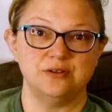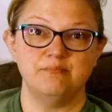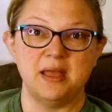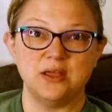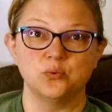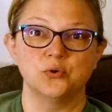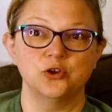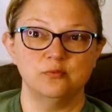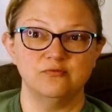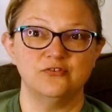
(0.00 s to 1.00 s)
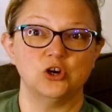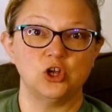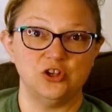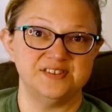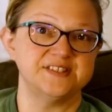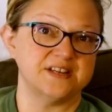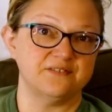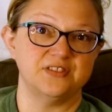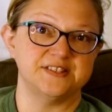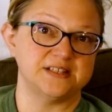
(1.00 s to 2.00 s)
make room for good
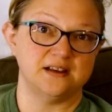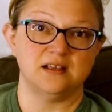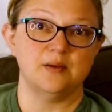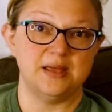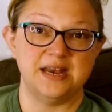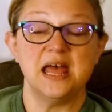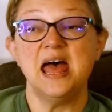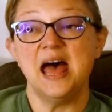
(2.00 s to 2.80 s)
stuff that's gonna come in.